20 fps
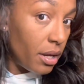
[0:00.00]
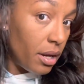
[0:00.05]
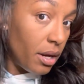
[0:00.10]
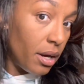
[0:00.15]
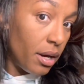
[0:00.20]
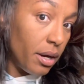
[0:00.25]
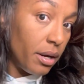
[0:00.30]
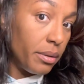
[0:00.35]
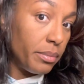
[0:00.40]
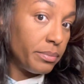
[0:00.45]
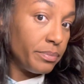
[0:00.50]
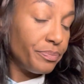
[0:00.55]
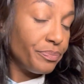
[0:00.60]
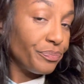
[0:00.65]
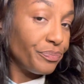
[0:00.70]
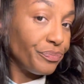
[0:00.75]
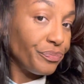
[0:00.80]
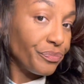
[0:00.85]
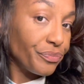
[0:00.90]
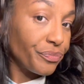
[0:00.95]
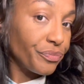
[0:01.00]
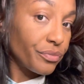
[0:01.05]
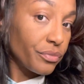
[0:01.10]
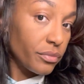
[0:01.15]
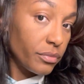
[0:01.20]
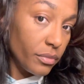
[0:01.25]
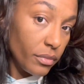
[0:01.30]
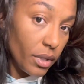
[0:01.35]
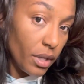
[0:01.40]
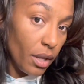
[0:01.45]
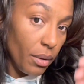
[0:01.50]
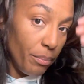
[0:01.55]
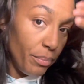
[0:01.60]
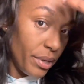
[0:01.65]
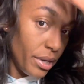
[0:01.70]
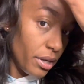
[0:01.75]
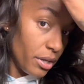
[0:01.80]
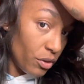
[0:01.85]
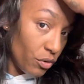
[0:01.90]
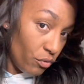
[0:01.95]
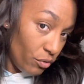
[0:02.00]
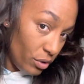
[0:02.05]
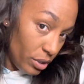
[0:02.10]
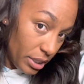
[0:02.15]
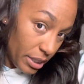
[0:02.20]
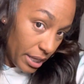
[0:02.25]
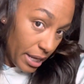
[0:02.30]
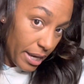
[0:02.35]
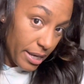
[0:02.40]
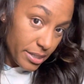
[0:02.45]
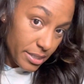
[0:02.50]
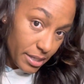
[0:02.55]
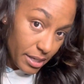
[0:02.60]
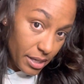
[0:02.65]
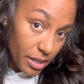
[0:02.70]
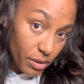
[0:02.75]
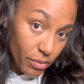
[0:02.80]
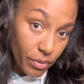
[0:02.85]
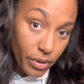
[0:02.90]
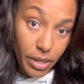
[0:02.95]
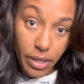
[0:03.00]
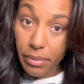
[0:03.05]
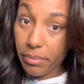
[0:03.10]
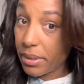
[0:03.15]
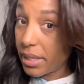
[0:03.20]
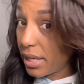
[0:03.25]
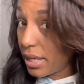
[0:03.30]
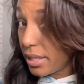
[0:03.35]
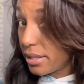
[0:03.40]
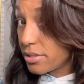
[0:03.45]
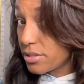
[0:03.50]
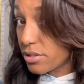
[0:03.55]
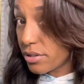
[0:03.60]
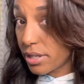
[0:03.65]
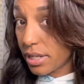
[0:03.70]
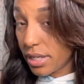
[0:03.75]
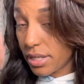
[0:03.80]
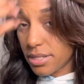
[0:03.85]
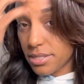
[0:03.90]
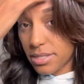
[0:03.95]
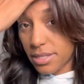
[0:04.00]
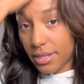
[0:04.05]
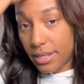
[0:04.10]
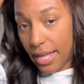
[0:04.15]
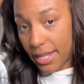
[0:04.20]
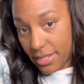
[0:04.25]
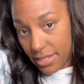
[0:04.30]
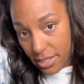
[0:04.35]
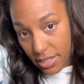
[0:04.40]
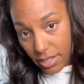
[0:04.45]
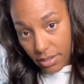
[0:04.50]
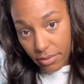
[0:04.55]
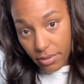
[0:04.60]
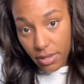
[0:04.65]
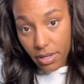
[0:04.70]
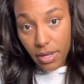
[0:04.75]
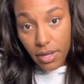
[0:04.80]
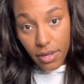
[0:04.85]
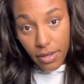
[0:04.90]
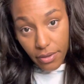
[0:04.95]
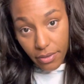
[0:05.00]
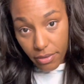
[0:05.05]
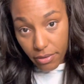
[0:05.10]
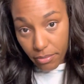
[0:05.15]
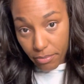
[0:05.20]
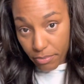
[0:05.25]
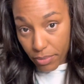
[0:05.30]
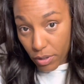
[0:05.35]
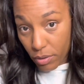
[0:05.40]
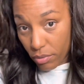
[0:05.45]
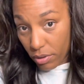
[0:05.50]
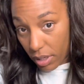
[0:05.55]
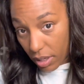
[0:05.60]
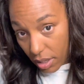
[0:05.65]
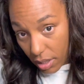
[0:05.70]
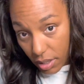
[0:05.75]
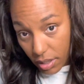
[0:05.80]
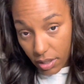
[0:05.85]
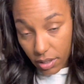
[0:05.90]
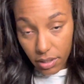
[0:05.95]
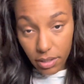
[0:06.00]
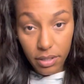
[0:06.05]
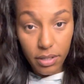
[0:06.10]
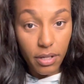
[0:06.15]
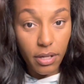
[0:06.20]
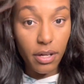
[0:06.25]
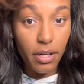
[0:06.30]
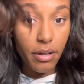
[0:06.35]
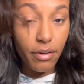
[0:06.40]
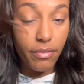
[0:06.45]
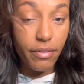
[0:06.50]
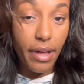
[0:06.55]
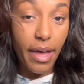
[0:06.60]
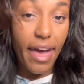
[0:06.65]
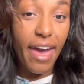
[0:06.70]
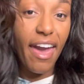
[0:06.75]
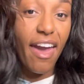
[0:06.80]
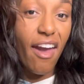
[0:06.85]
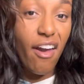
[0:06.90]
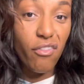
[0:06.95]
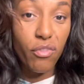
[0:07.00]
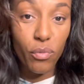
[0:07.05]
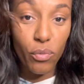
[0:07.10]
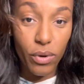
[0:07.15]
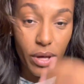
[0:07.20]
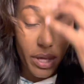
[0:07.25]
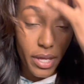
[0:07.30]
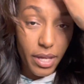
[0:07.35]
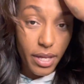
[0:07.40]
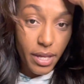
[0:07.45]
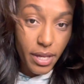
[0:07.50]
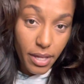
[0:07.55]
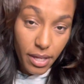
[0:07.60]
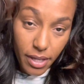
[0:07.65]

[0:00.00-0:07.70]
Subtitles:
But you really can't tell where it begins or ends, and that's the beauty of a half wig